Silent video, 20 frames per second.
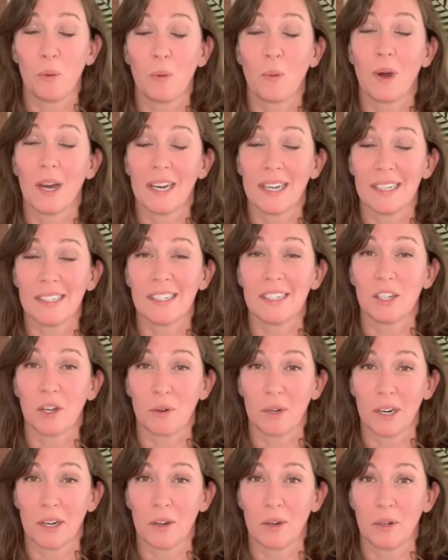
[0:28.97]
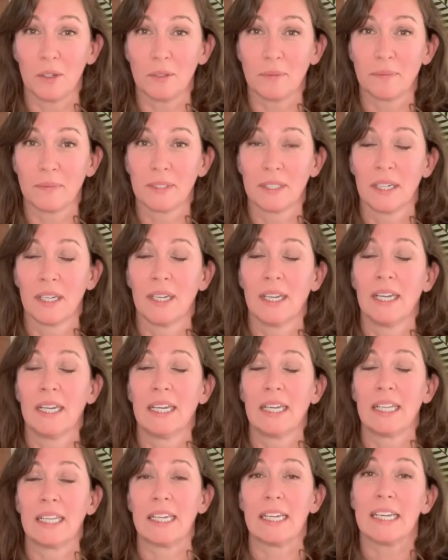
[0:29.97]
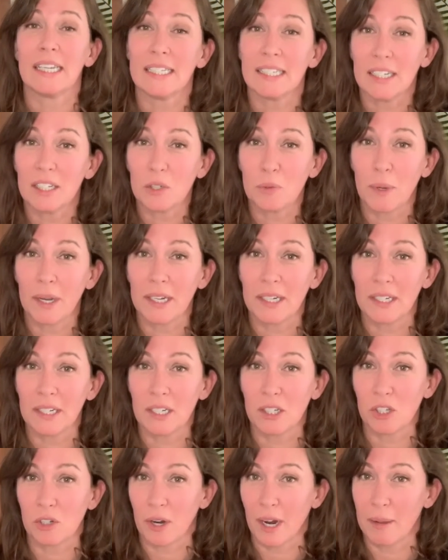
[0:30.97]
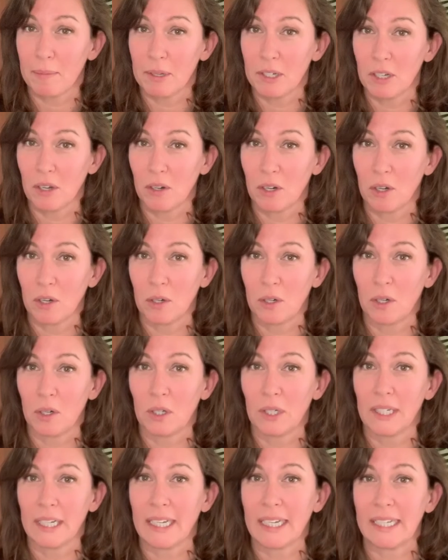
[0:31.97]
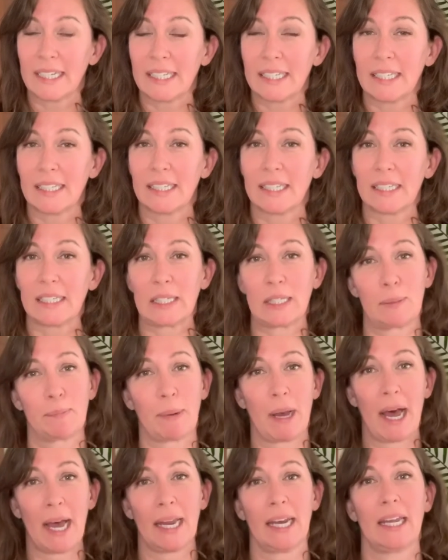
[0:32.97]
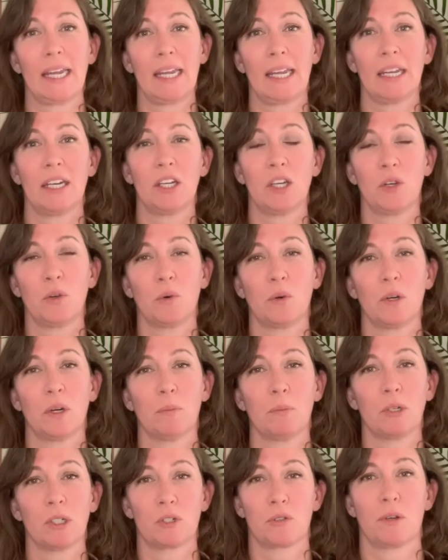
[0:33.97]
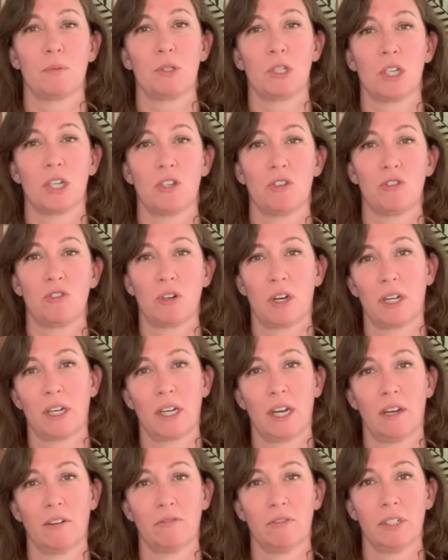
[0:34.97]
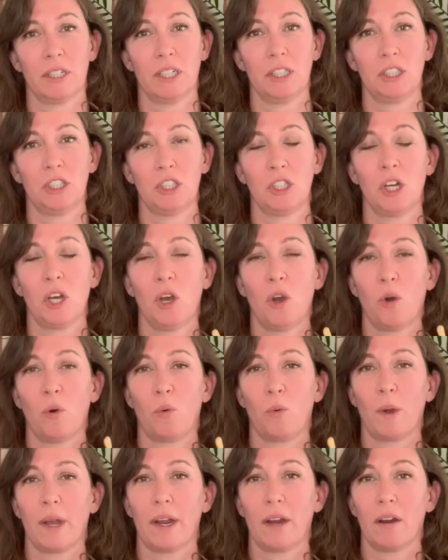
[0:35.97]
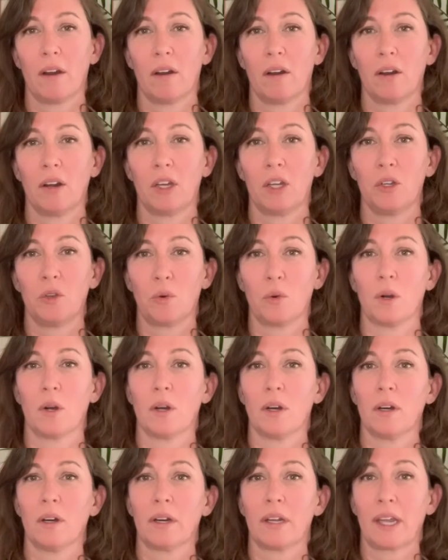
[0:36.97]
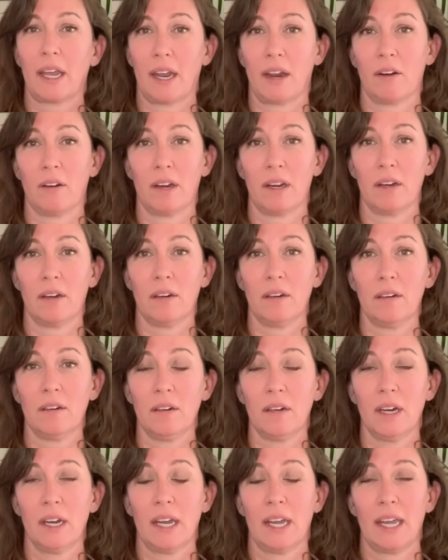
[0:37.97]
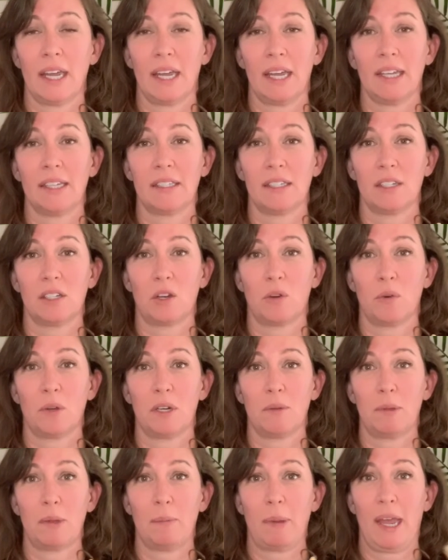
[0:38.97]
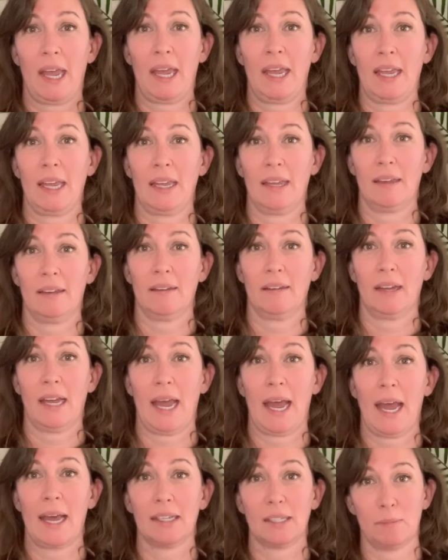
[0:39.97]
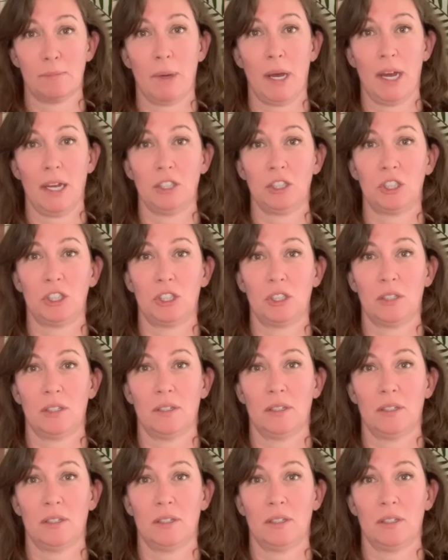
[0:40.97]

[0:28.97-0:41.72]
what is a donut hole? The easiest way to describe the donut hole is the spot in your prescription drug coverage where your carrier isn't going to be paying as much